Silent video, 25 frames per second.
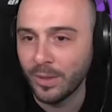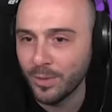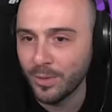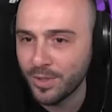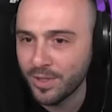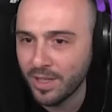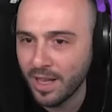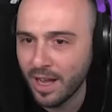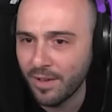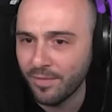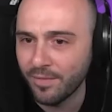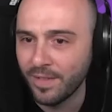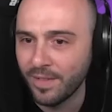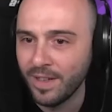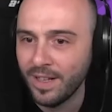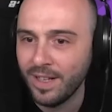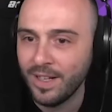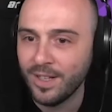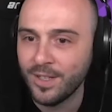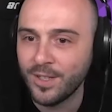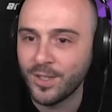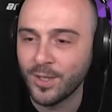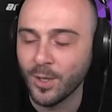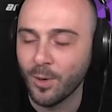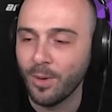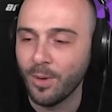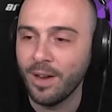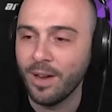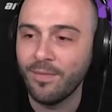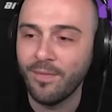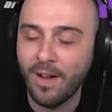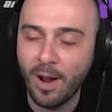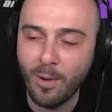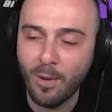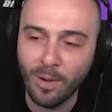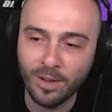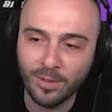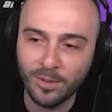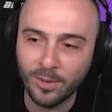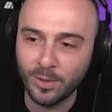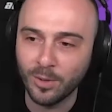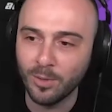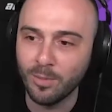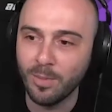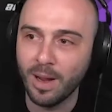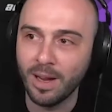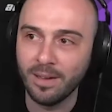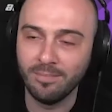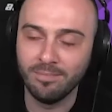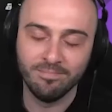do stuff. So if I want to
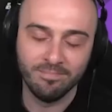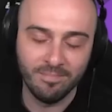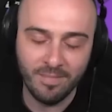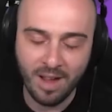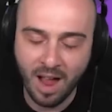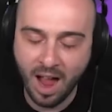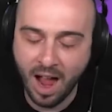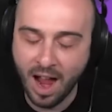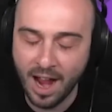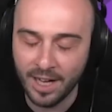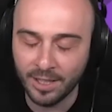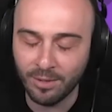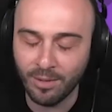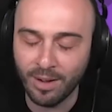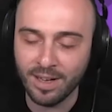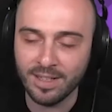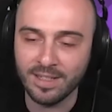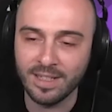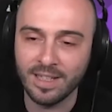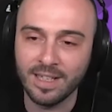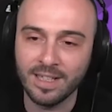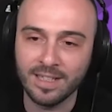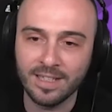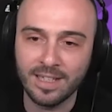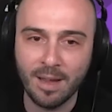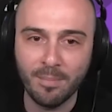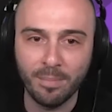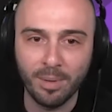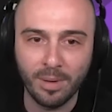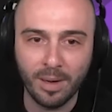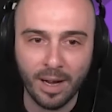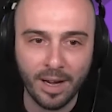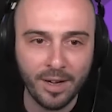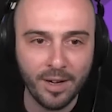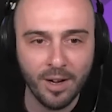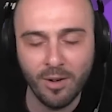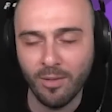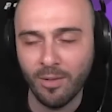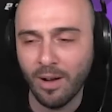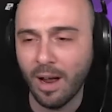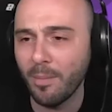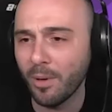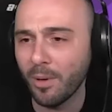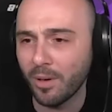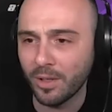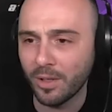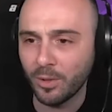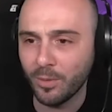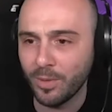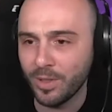do my Hydra as an example, I know I'm
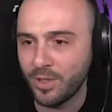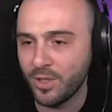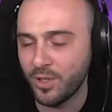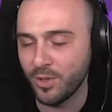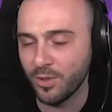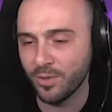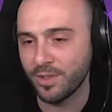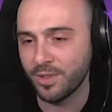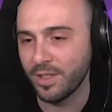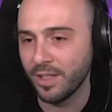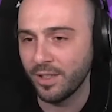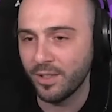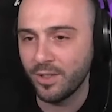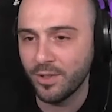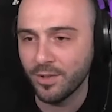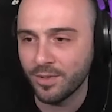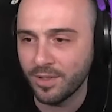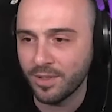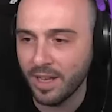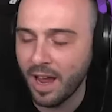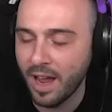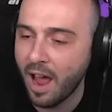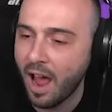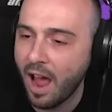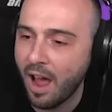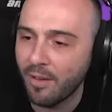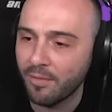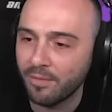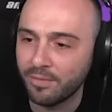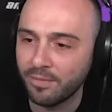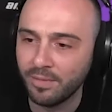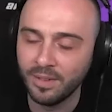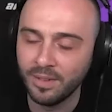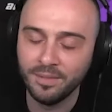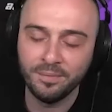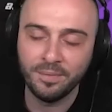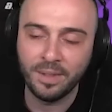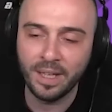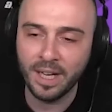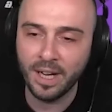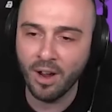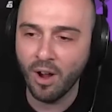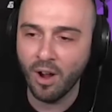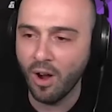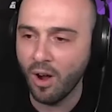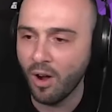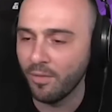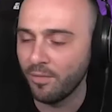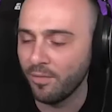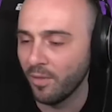going to do it Tuesday. Tuesday I have day
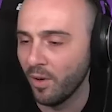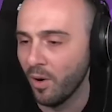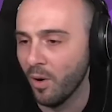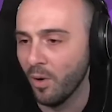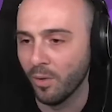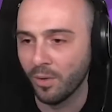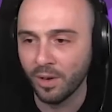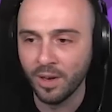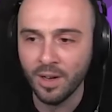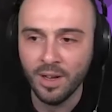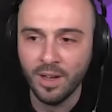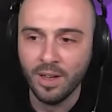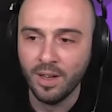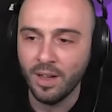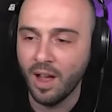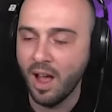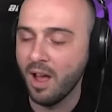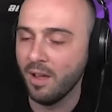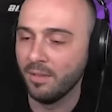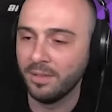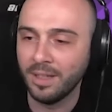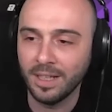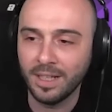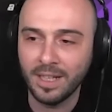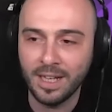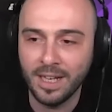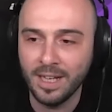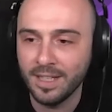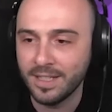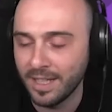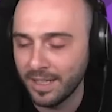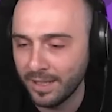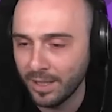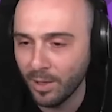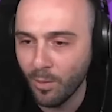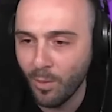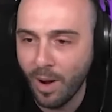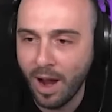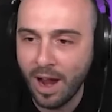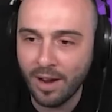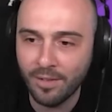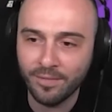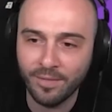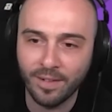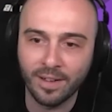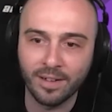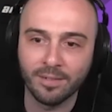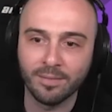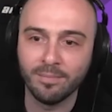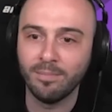off, or the kids and the
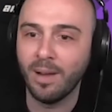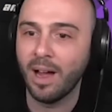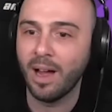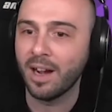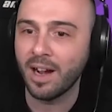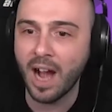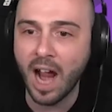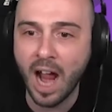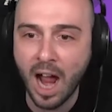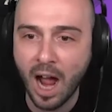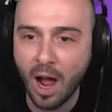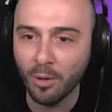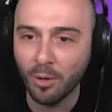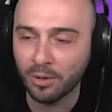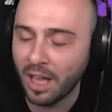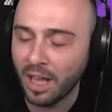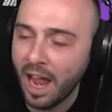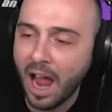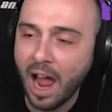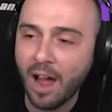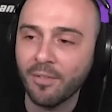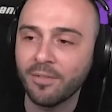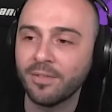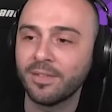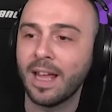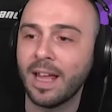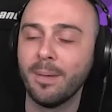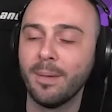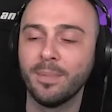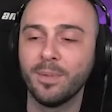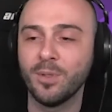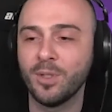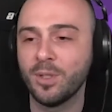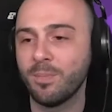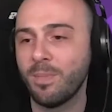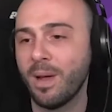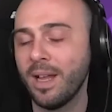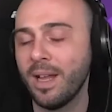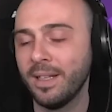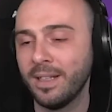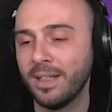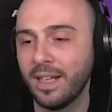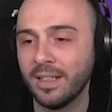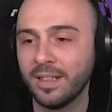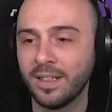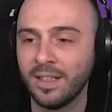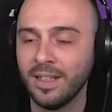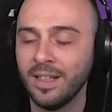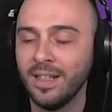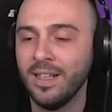wife are out. I have time to spend that